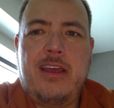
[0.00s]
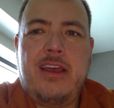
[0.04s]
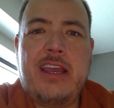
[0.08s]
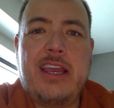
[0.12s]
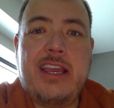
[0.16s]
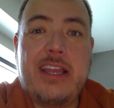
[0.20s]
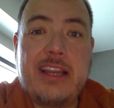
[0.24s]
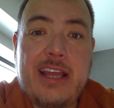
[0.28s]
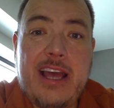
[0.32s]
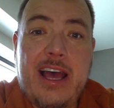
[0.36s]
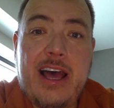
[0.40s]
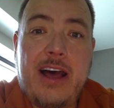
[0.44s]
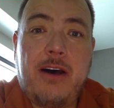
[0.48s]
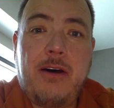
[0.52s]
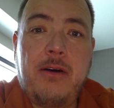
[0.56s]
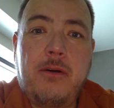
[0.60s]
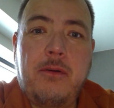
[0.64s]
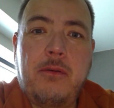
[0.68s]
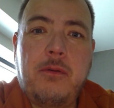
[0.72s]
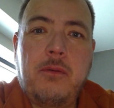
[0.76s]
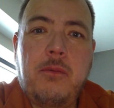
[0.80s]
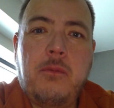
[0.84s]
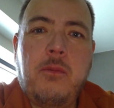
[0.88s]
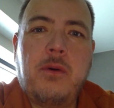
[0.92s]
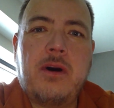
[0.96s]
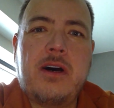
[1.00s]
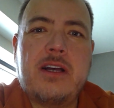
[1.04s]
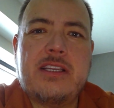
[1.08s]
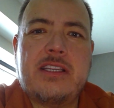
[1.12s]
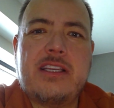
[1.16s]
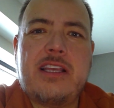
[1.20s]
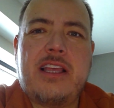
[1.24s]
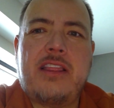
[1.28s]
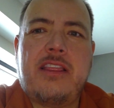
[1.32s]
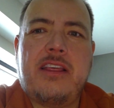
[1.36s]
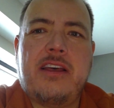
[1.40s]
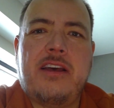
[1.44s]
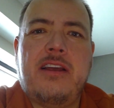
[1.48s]
He now was
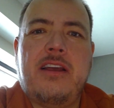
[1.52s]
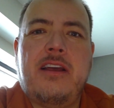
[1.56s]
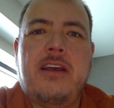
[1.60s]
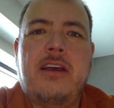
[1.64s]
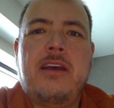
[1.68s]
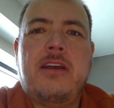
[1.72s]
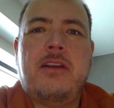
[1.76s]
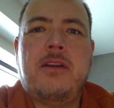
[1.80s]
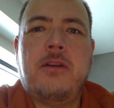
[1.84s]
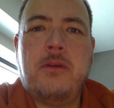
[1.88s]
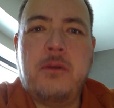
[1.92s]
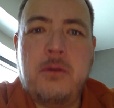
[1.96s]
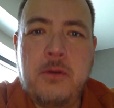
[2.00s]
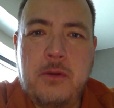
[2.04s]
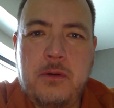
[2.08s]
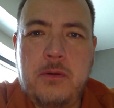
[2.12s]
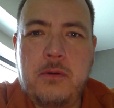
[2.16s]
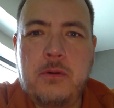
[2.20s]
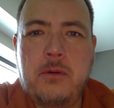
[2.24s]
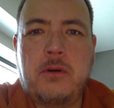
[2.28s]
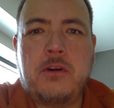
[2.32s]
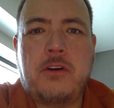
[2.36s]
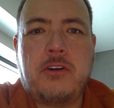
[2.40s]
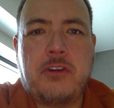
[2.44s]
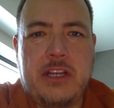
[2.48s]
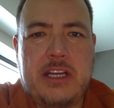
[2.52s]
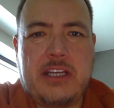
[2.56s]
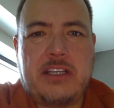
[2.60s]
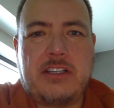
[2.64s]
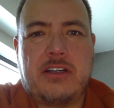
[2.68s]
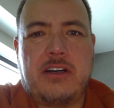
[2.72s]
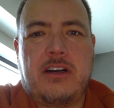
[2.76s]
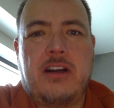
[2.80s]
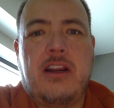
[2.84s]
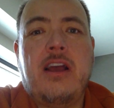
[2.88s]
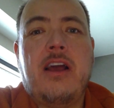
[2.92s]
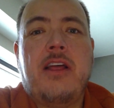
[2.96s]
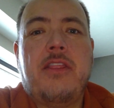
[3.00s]
the new
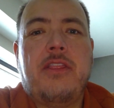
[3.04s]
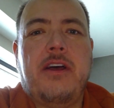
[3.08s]
creature,